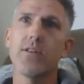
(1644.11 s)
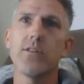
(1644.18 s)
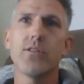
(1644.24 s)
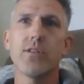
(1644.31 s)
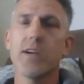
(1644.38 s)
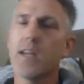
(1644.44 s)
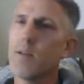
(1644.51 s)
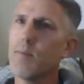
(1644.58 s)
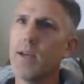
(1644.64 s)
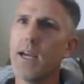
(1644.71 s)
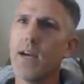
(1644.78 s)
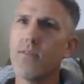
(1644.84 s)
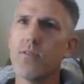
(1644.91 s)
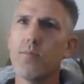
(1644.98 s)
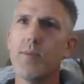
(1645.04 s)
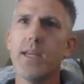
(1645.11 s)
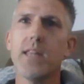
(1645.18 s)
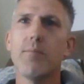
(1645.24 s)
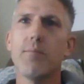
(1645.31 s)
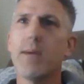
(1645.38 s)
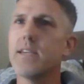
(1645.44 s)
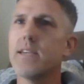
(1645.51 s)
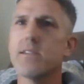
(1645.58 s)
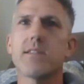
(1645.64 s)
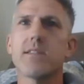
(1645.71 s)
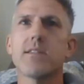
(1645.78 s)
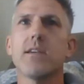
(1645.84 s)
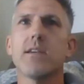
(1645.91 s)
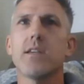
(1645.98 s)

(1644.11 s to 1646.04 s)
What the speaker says: You're going to have to be in the base,